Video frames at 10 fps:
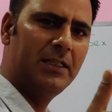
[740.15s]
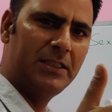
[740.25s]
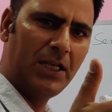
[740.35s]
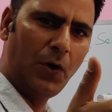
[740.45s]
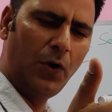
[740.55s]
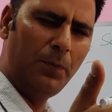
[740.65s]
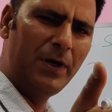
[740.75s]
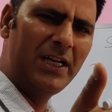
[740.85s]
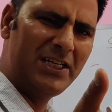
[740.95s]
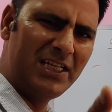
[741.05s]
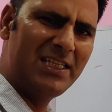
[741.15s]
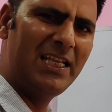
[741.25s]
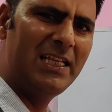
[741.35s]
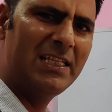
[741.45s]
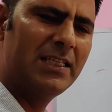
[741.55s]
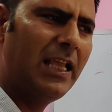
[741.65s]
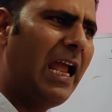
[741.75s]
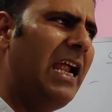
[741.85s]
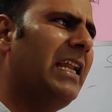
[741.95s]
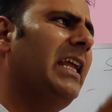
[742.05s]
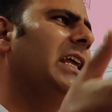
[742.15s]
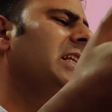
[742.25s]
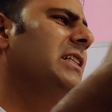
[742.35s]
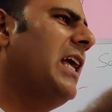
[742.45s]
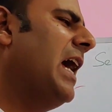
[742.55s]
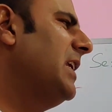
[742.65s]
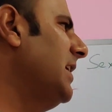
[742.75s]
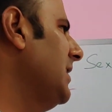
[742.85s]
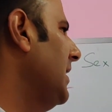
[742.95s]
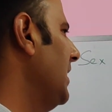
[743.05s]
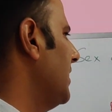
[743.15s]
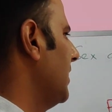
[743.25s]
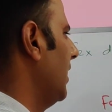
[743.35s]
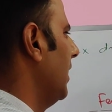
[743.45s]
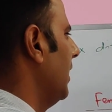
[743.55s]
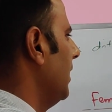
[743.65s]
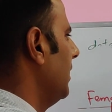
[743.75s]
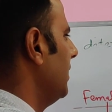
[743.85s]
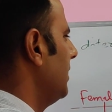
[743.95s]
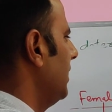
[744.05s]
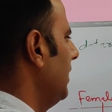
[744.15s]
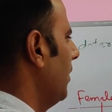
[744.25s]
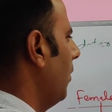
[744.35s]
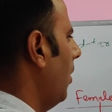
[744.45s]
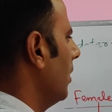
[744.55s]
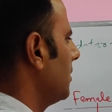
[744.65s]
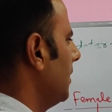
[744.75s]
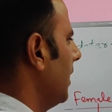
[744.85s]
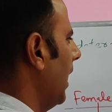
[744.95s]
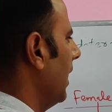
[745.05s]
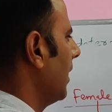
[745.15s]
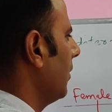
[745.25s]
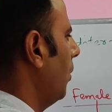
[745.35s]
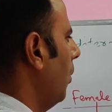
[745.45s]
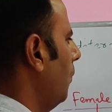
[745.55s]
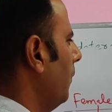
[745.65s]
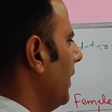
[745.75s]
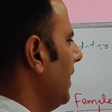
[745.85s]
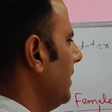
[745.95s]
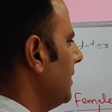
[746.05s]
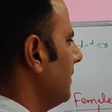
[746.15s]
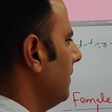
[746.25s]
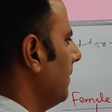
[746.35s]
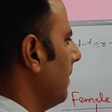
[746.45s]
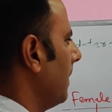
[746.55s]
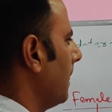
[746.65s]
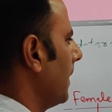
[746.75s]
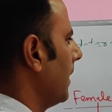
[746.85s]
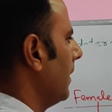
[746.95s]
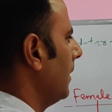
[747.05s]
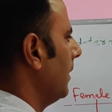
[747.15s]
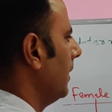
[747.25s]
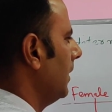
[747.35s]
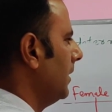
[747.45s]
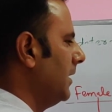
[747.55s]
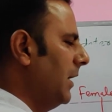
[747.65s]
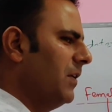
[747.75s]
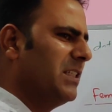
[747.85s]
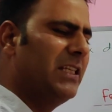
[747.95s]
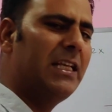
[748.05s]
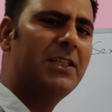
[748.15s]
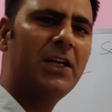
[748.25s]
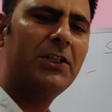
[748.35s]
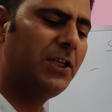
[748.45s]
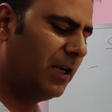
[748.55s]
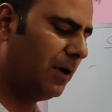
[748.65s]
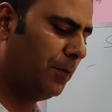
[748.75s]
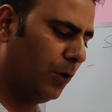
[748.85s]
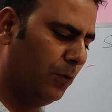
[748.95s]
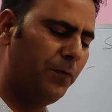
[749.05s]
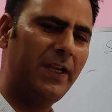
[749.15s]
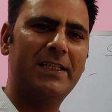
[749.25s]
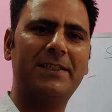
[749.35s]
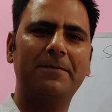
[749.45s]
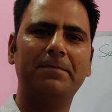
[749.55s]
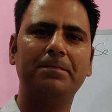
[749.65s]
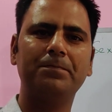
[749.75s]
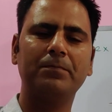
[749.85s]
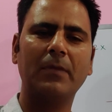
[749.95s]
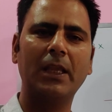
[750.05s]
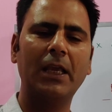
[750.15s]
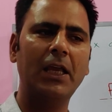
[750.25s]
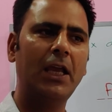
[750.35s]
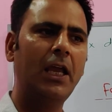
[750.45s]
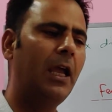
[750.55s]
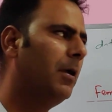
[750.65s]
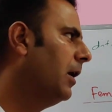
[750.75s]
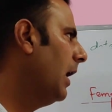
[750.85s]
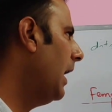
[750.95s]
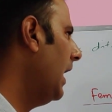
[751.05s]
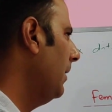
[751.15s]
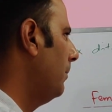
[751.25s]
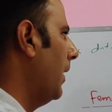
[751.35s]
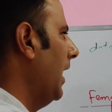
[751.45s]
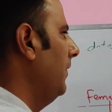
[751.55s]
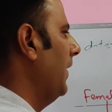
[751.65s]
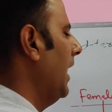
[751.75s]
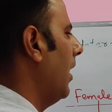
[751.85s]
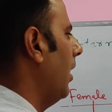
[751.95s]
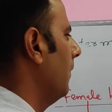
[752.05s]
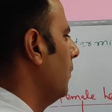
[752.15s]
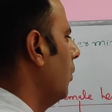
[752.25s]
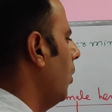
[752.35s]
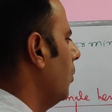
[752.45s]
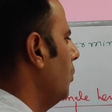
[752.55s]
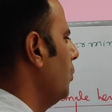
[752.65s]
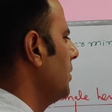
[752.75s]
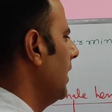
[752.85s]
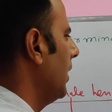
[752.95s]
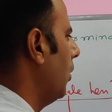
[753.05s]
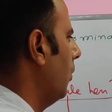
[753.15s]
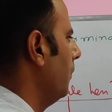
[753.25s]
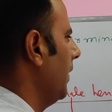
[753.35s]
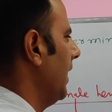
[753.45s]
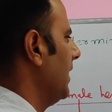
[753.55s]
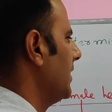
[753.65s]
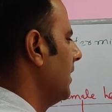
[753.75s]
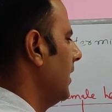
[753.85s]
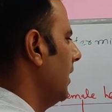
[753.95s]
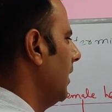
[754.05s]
developed a disease, and in that disease, she lost her ovaries. There was destruction of ovaries. And by way of losing ovaries,